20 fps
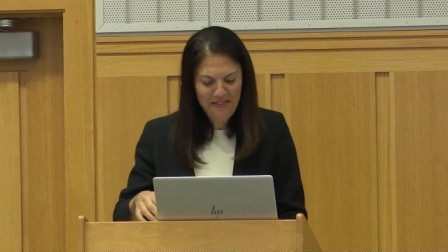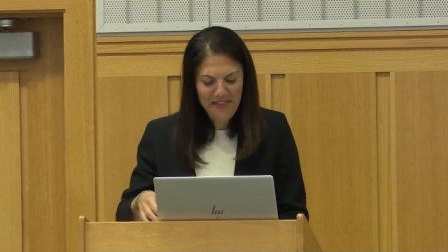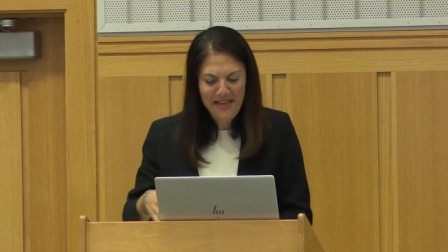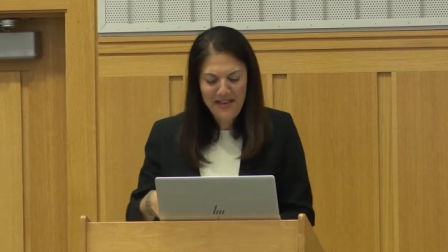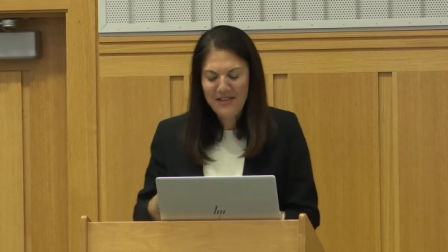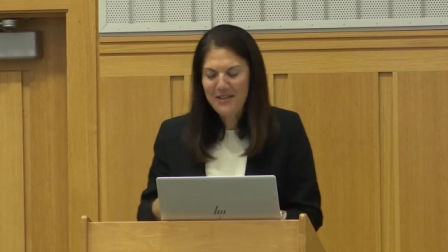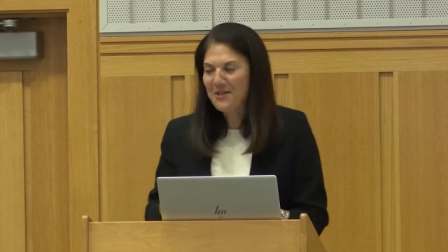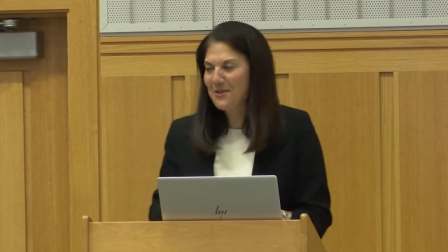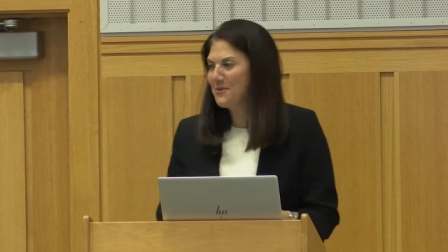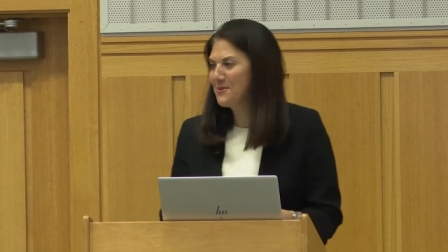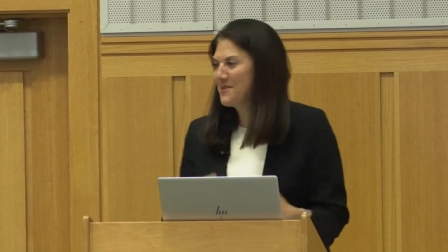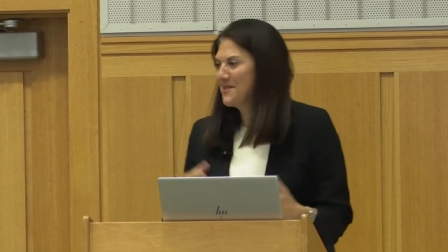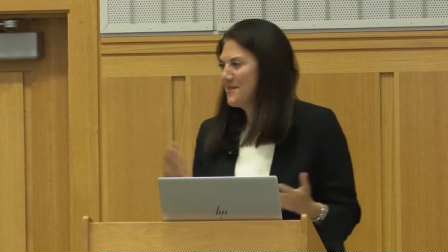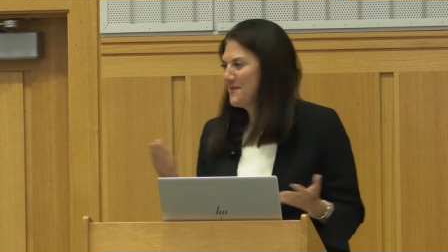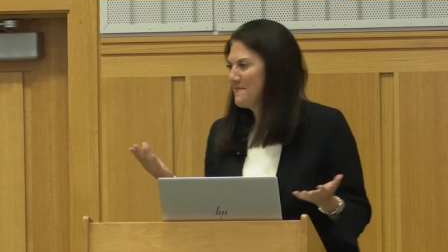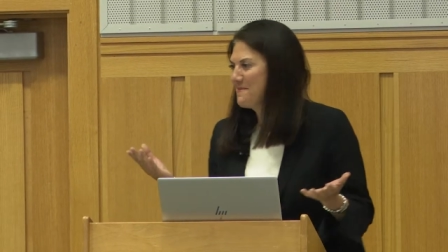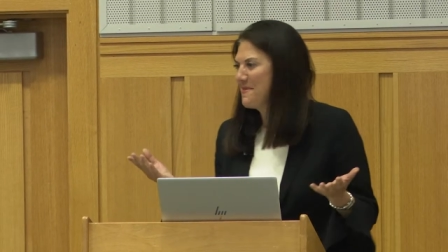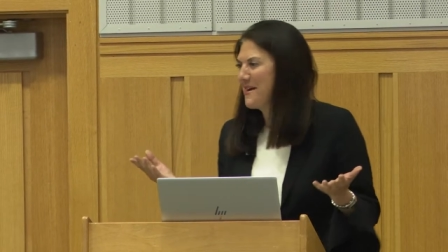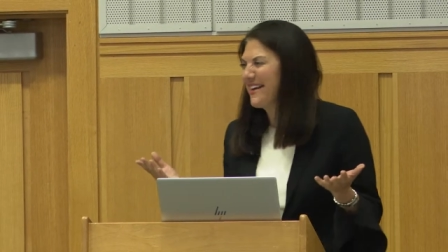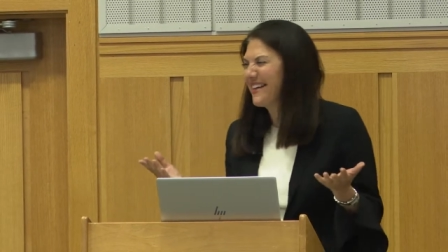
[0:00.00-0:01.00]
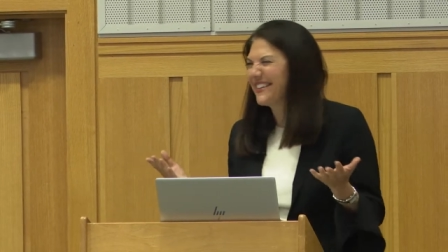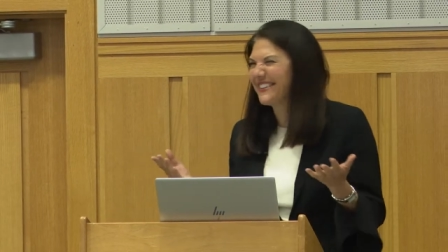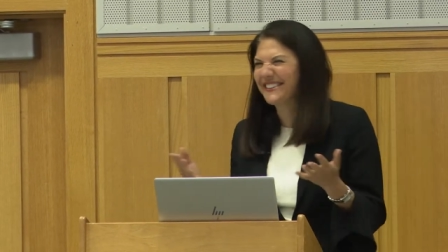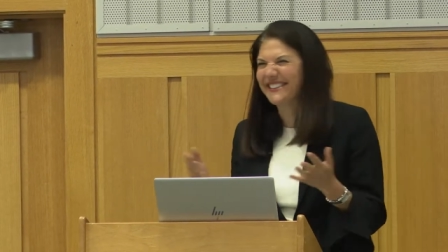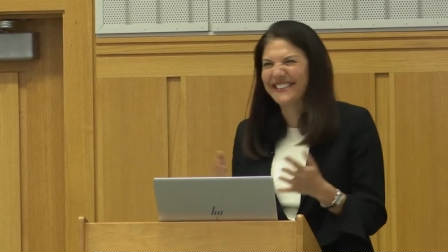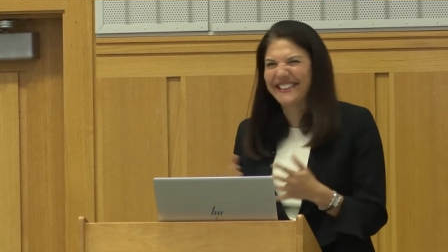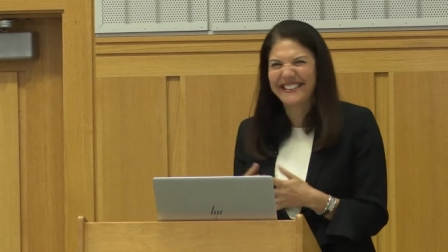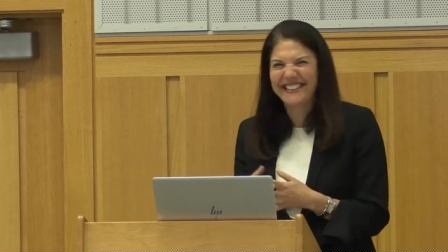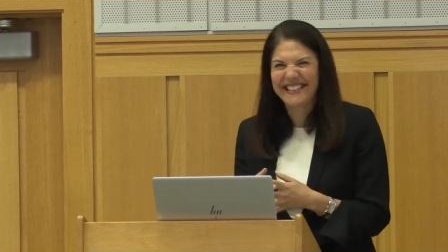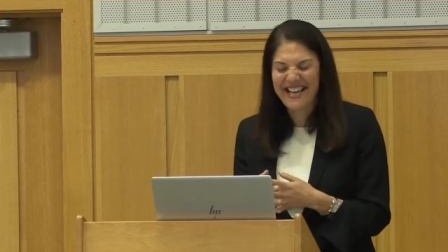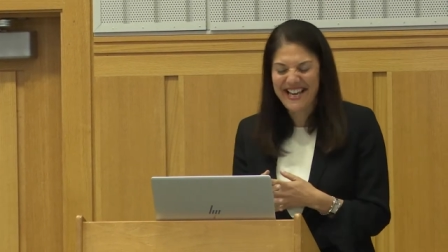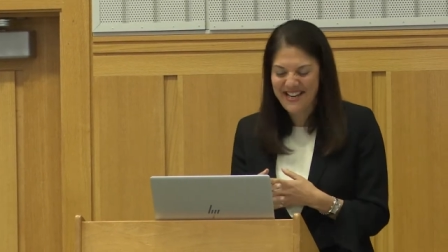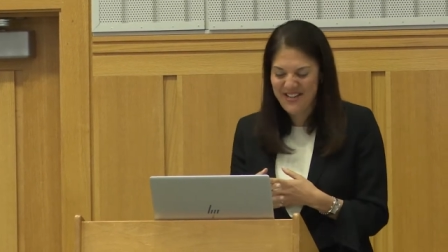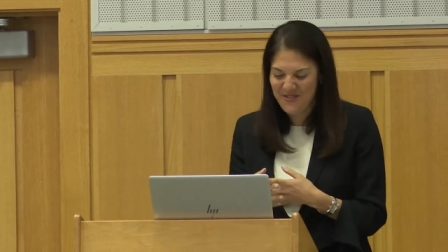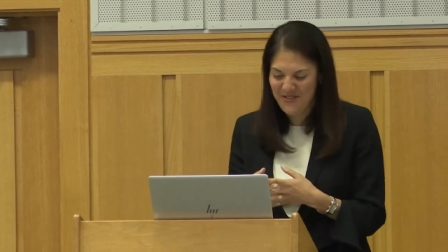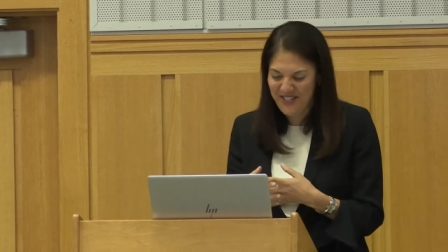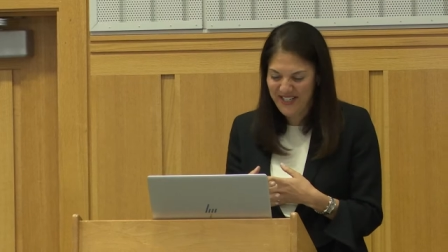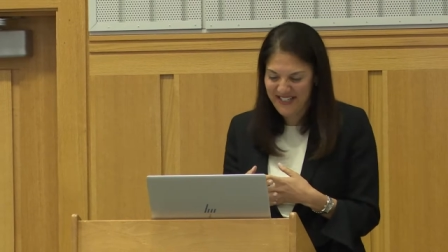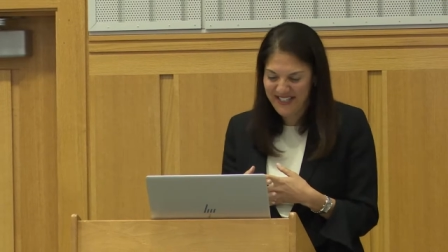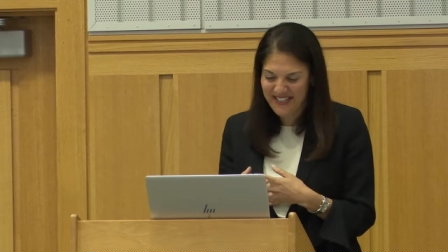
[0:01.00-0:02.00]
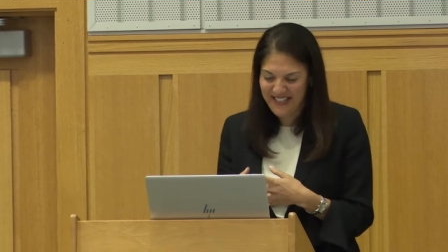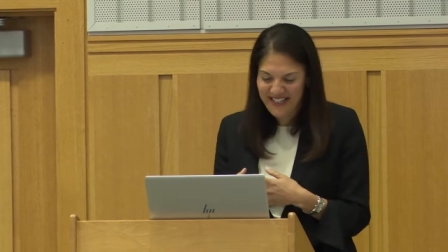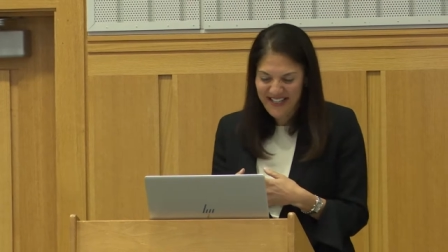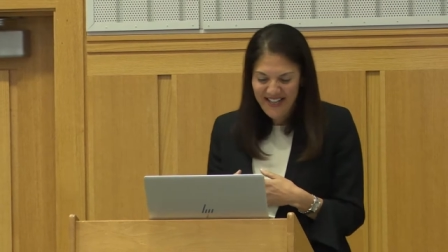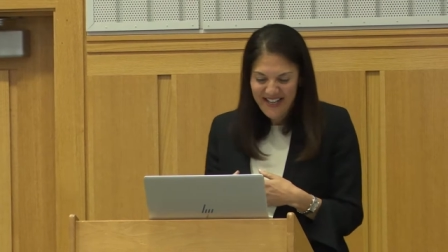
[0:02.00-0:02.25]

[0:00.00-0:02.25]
Thank you to Michael and Adrian